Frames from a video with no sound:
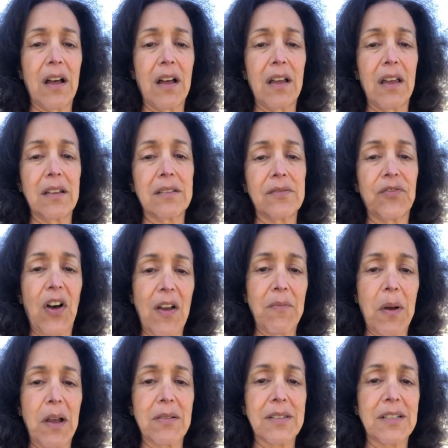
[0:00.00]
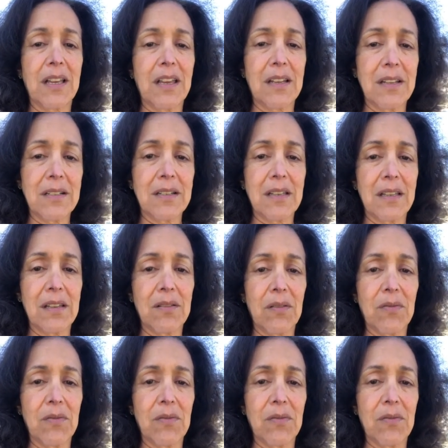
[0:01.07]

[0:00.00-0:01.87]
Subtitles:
it's 5 miles to get into the